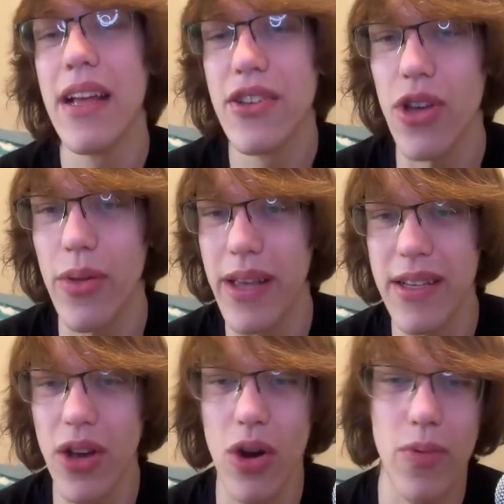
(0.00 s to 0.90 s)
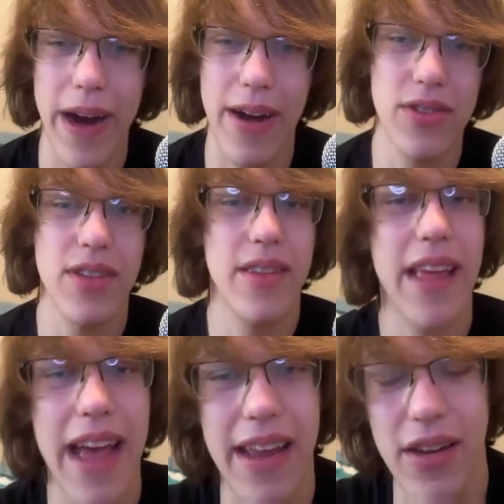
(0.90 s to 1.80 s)
So these are rares
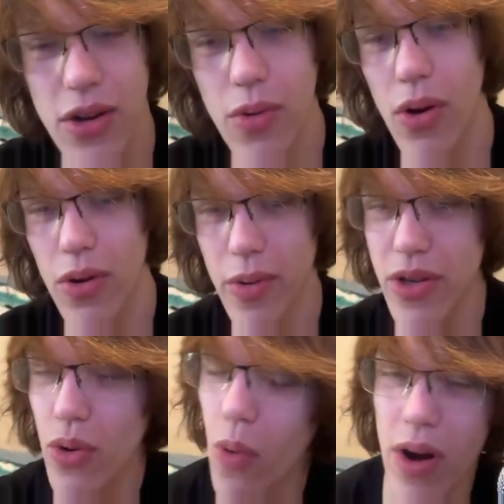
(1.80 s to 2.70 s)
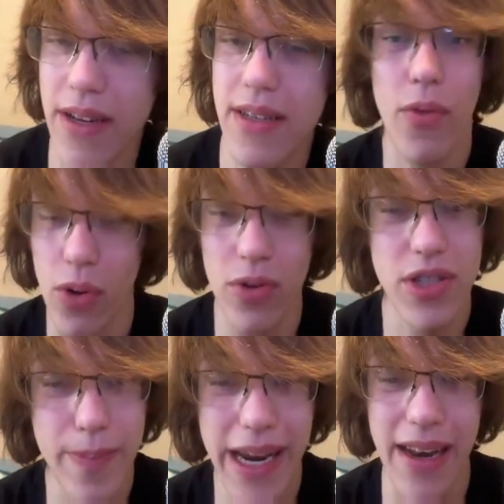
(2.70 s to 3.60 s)
that you are going to want for
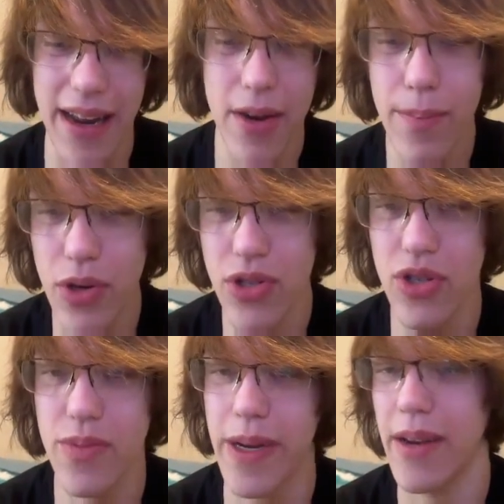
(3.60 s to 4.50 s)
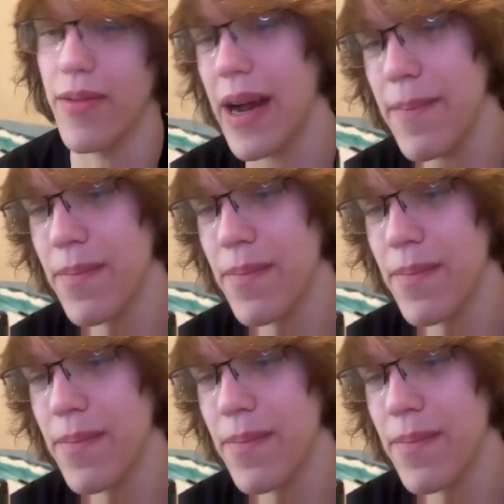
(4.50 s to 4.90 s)
speed and to boost your speed, right?